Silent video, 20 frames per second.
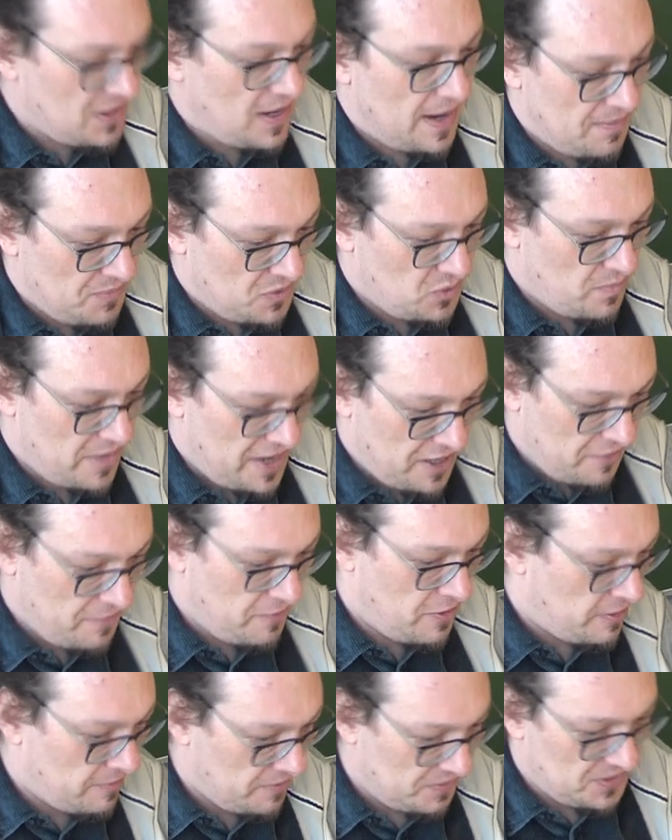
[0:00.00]
time to make it
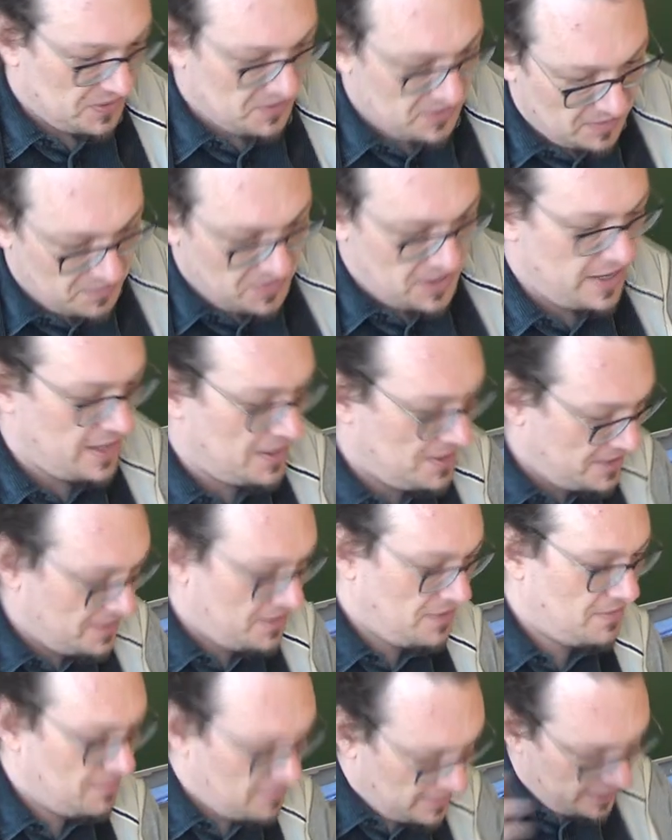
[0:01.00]
work with systemd, and
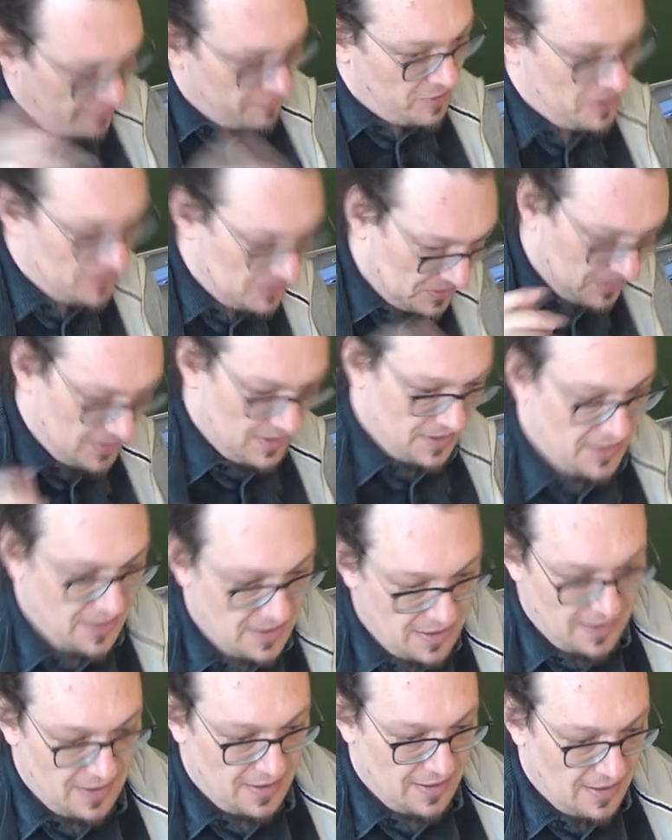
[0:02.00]
then it works.
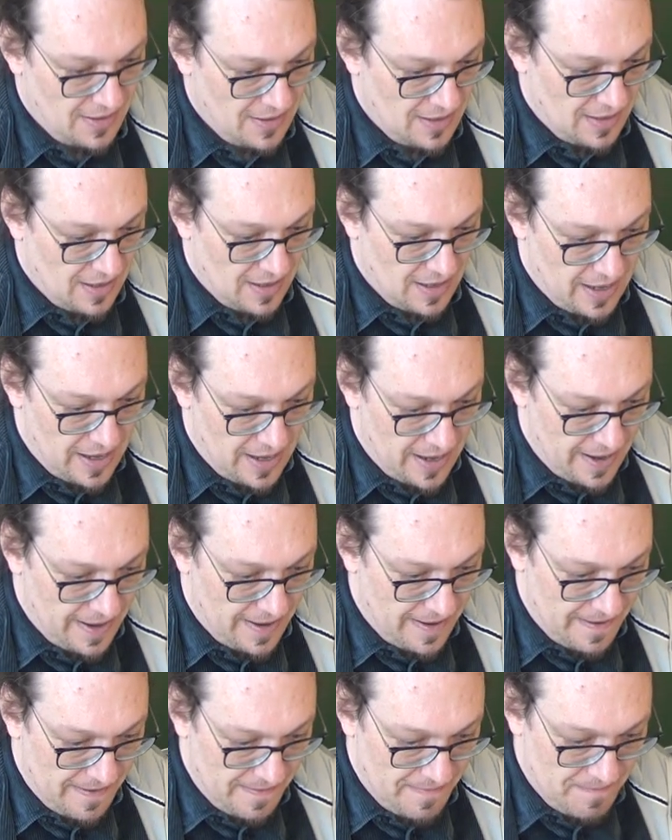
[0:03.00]

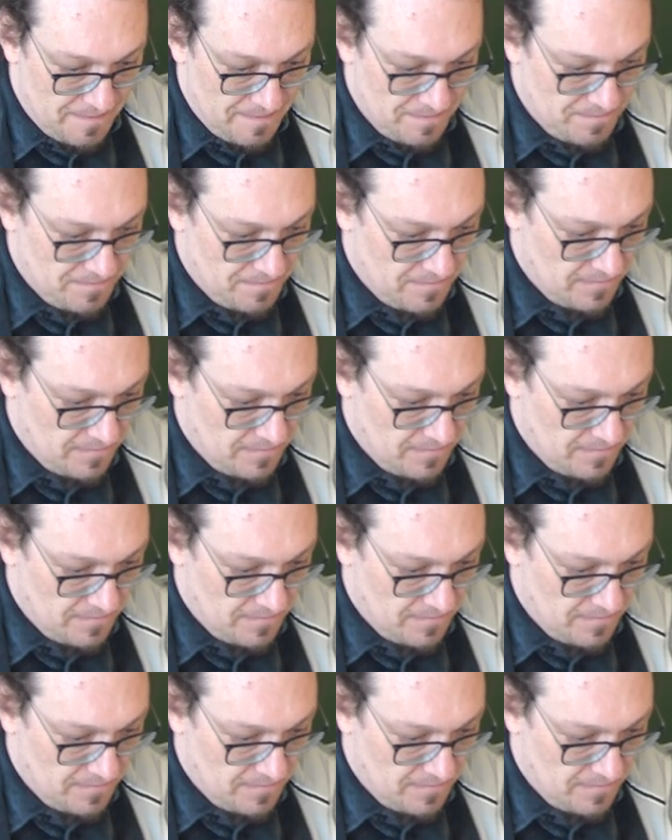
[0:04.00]
Um,